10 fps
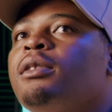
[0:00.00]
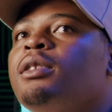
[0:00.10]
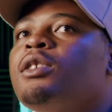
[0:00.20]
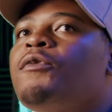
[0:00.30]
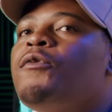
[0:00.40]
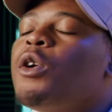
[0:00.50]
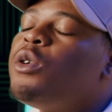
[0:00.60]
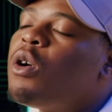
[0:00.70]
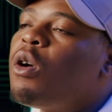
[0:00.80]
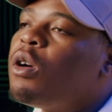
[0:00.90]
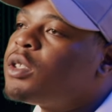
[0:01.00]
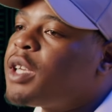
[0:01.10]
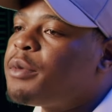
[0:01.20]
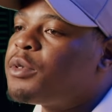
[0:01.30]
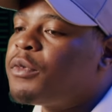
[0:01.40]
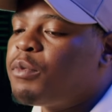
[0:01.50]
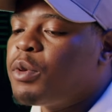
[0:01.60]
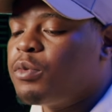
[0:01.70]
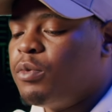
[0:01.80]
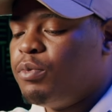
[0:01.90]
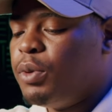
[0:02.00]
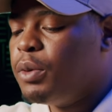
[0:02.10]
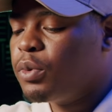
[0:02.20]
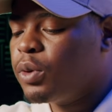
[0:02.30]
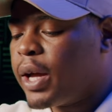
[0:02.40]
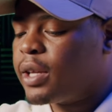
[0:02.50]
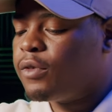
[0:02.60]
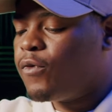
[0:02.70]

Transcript: There's very all types of people, like it